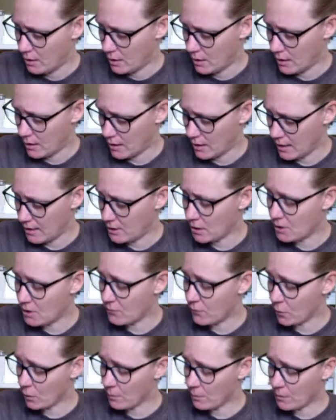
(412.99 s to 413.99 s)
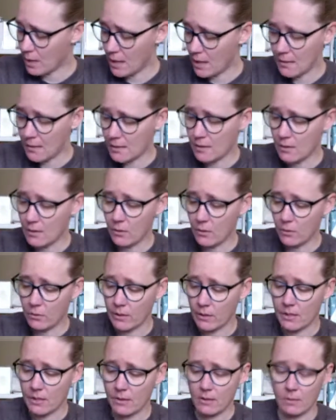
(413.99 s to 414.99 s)
Ages 4+, so
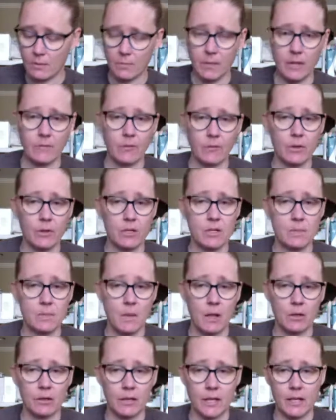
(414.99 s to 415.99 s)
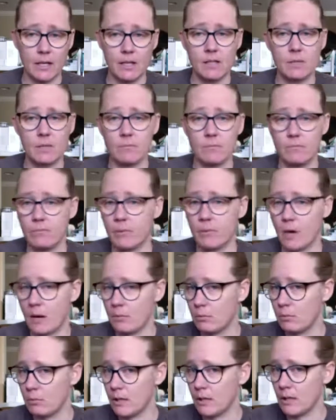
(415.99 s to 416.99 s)
this could be for the smaller kids and
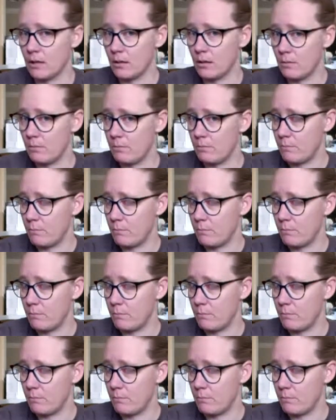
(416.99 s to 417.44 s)
probably in the